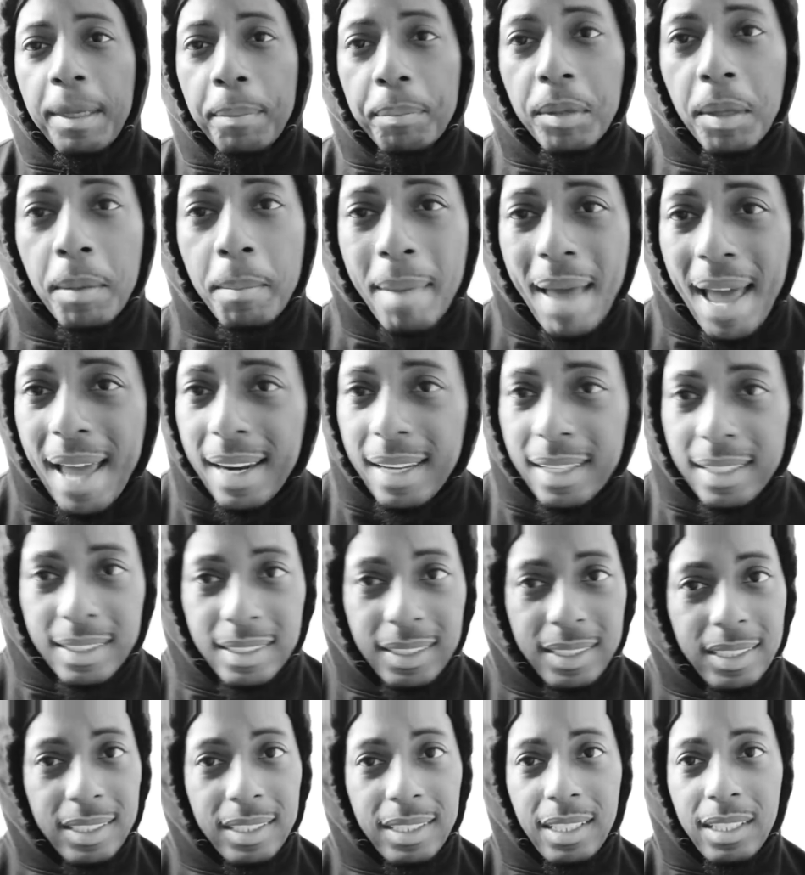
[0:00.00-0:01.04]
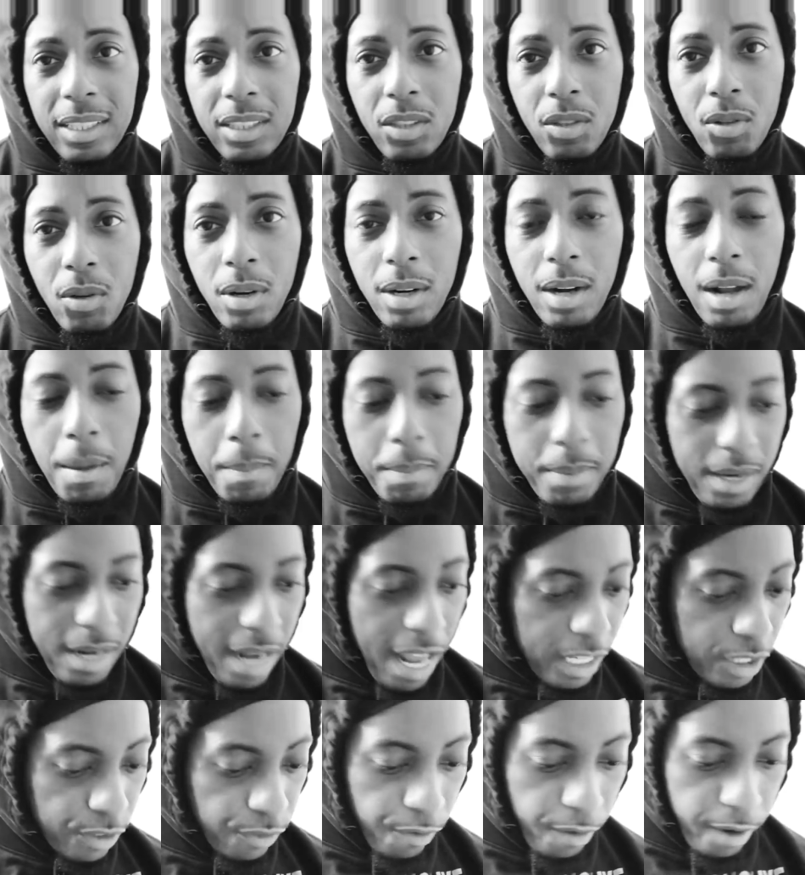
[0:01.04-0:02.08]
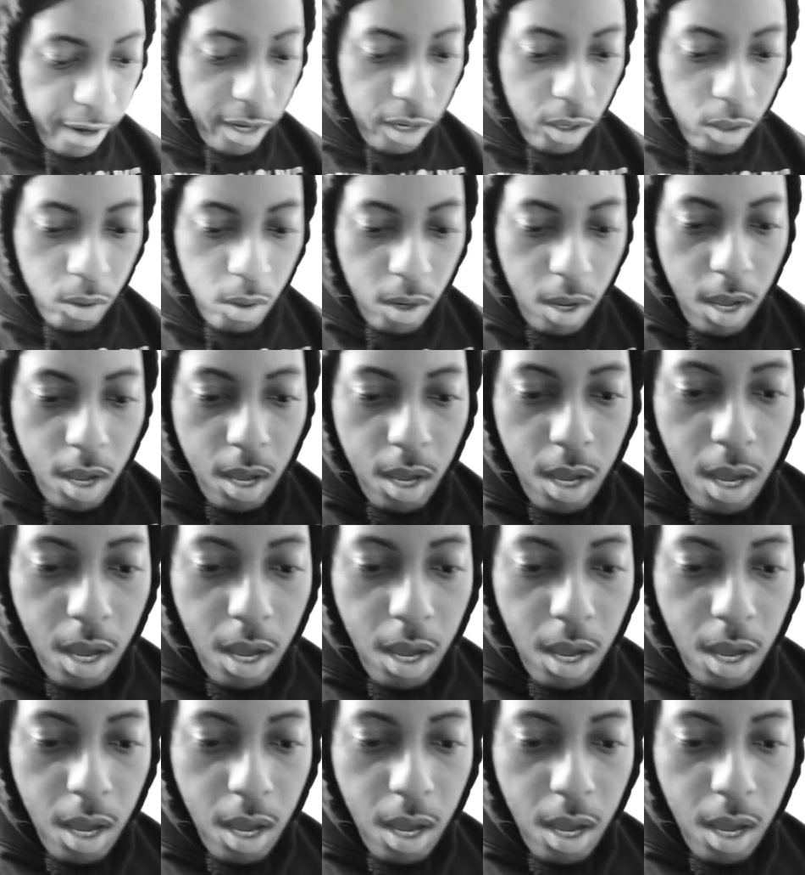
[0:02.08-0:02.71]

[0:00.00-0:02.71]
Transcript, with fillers: diplomatic and shit. You know what I mean? That's Fredo.